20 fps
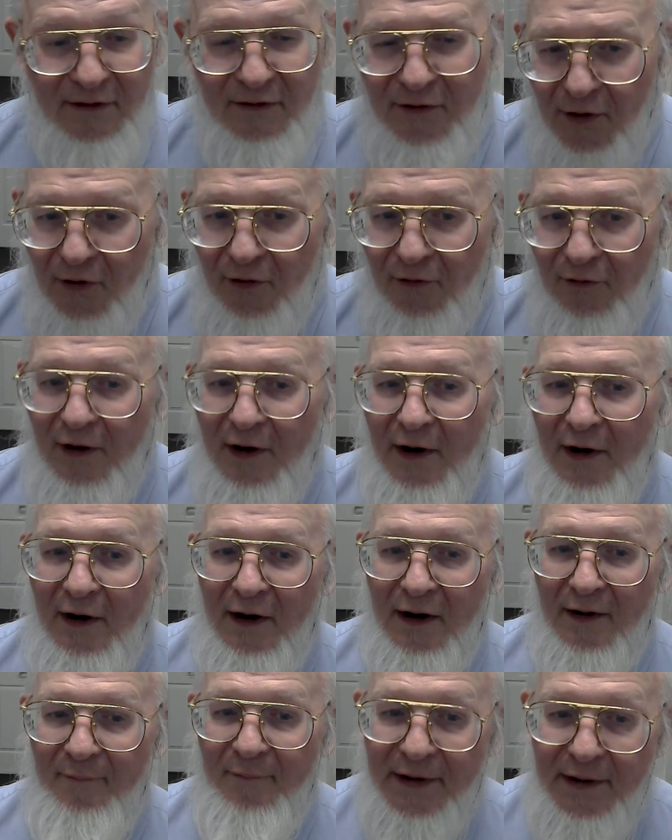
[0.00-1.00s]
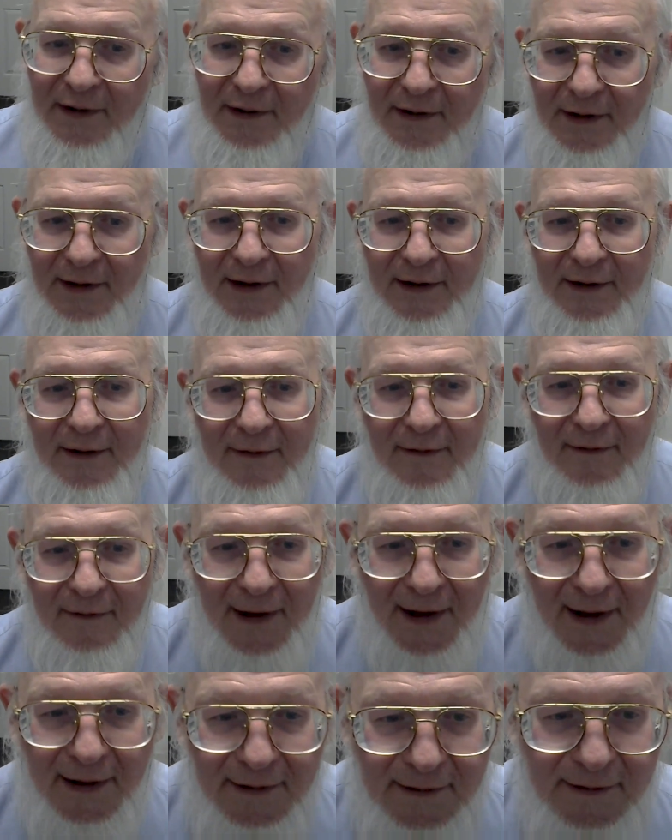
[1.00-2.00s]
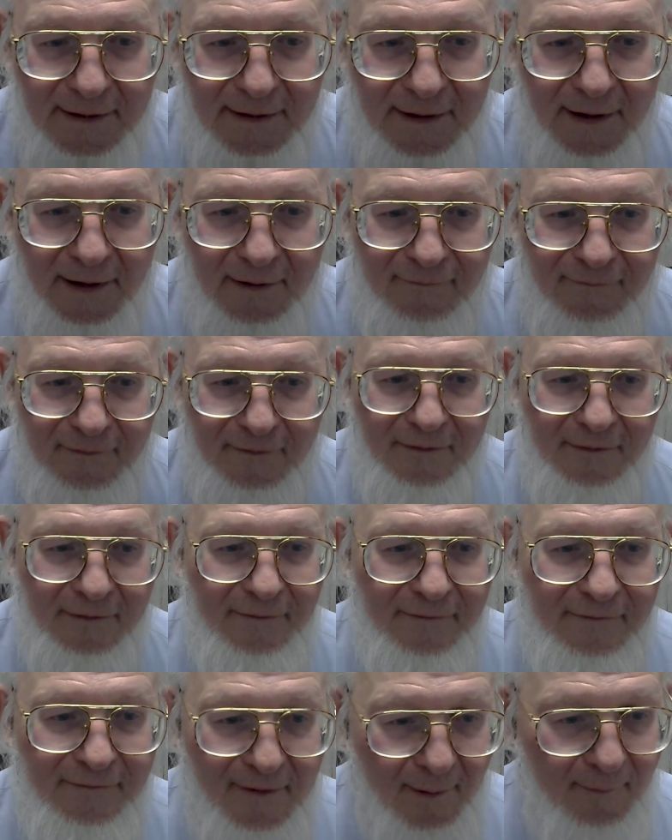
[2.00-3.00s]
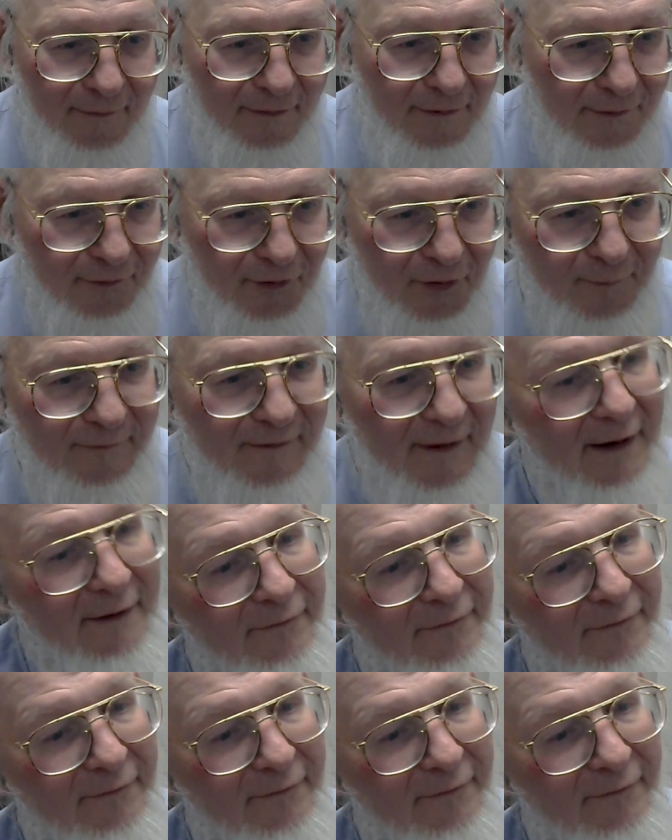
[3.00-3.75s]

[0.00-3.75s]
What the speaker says: Though, admittedly, that for some of the groups, that